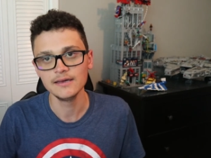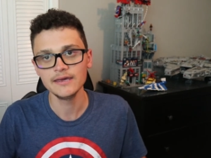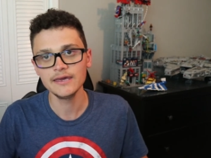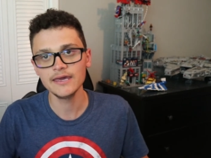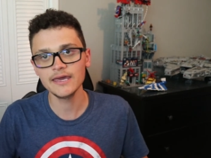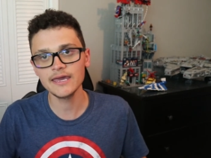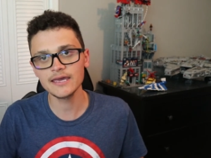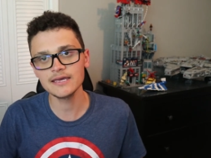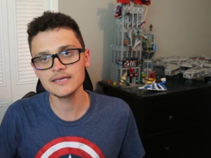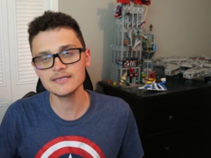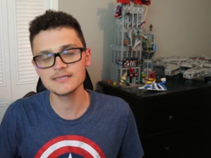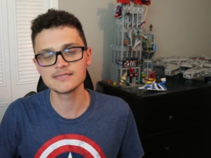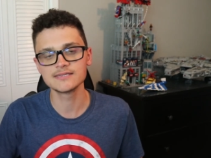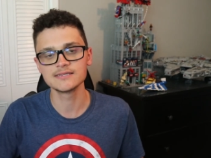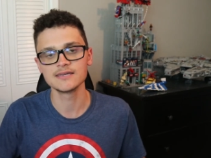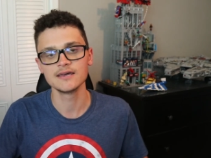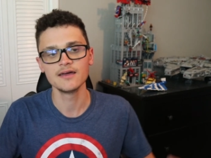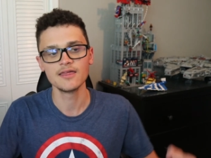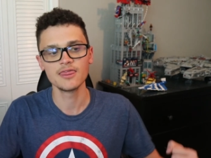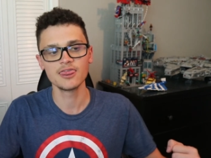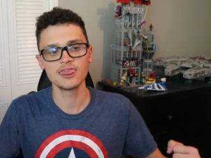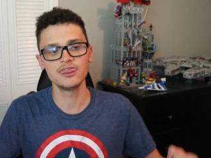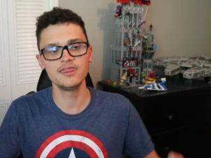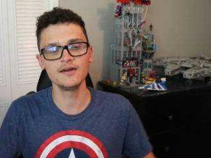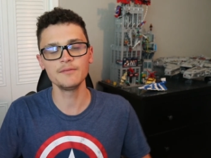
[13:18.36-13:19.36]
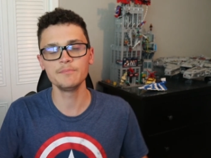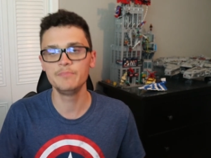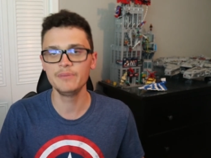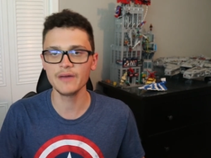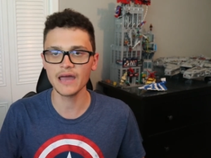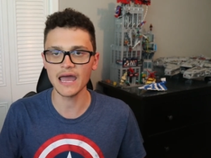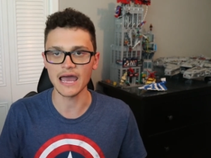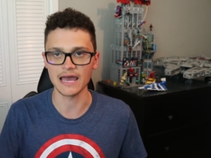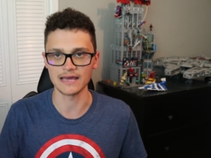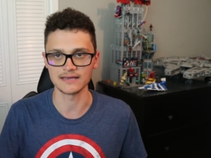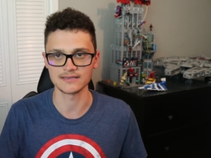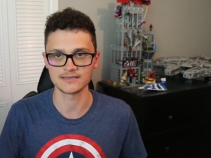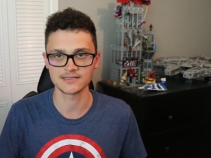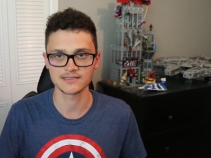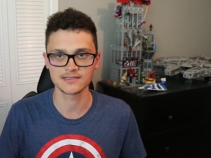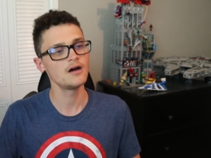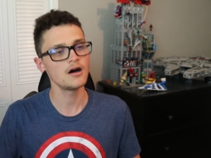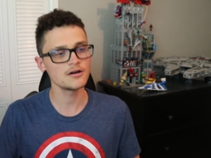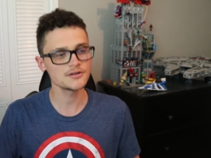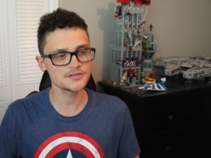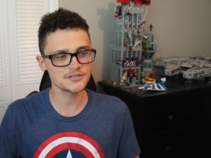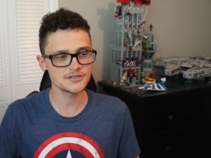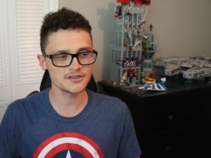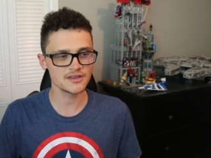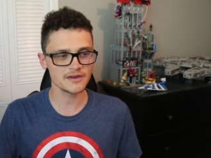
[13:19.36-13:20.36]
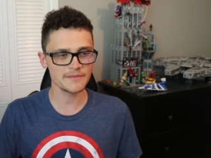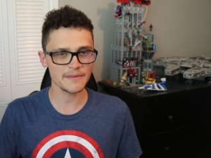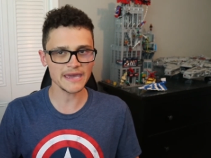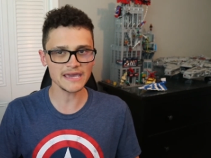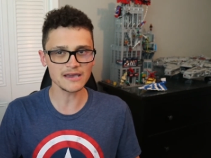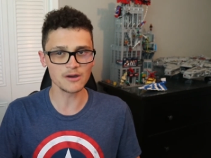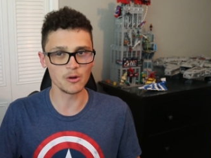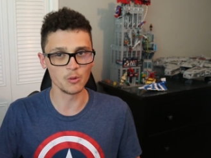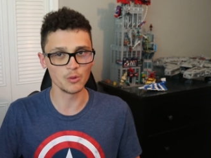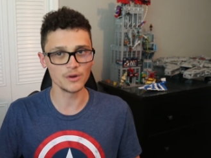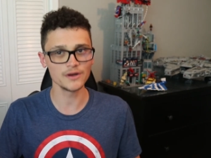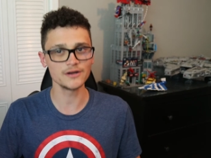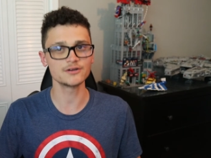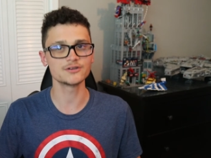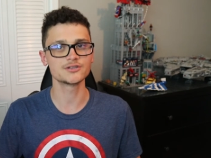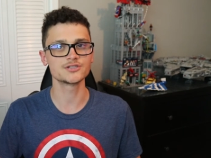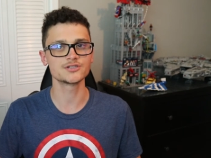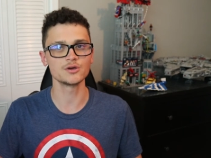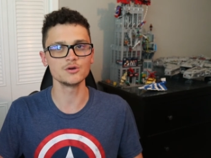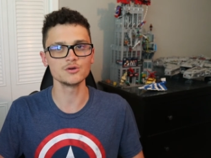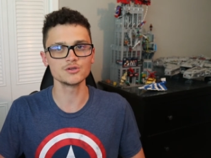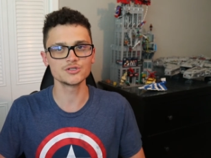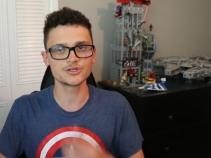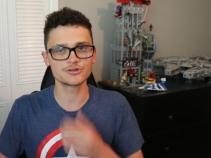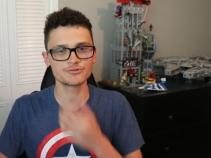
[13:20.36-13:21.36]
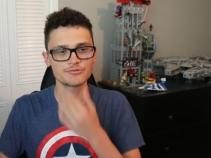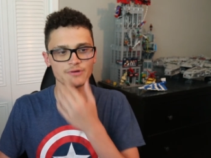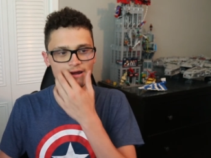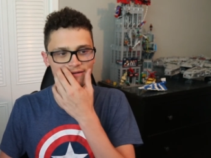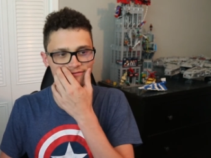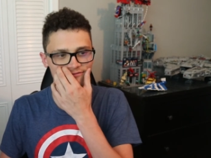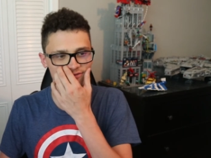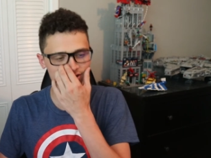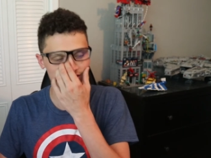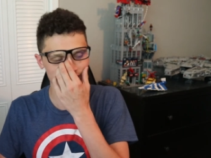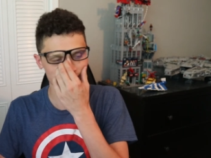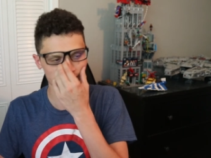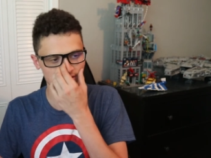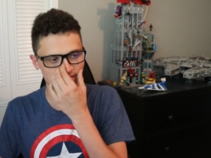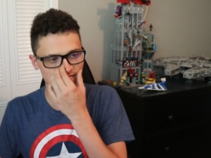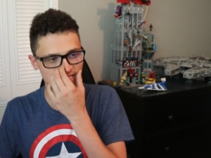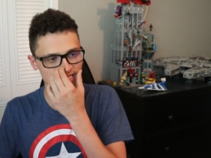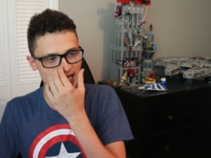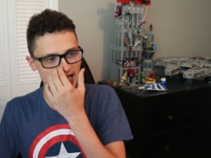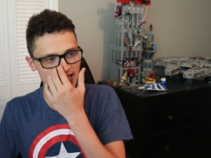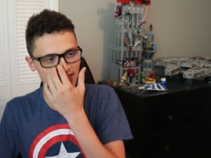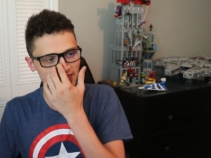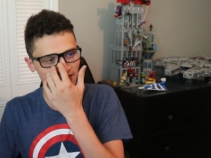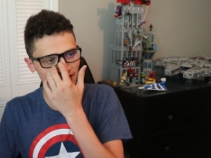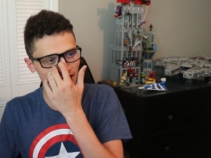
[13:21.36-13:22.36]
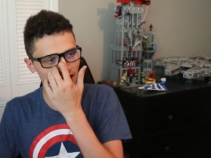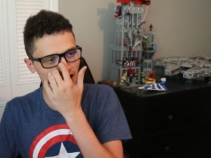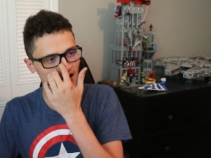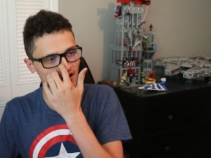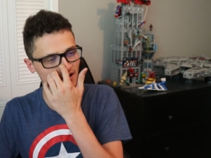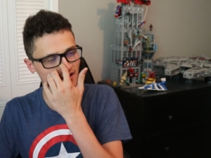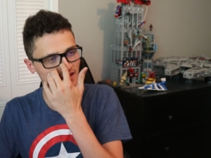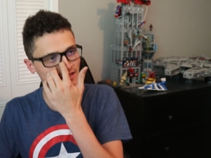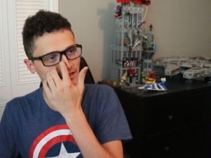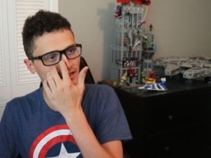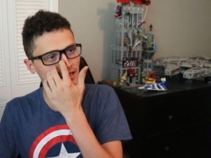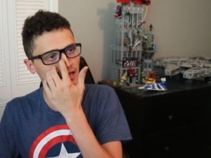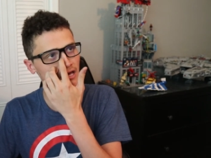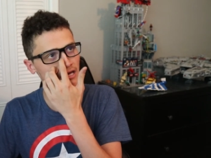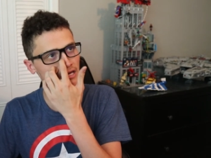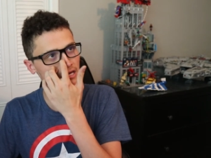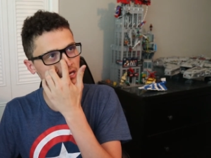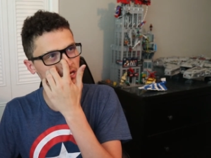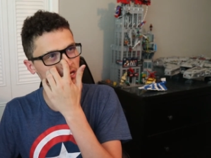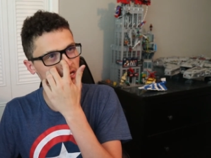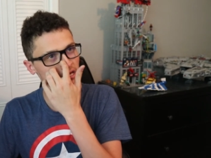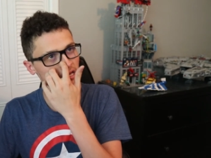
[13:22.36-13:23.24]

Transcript: is the best. Also, they make a Winter Soldier reference with Deathlock in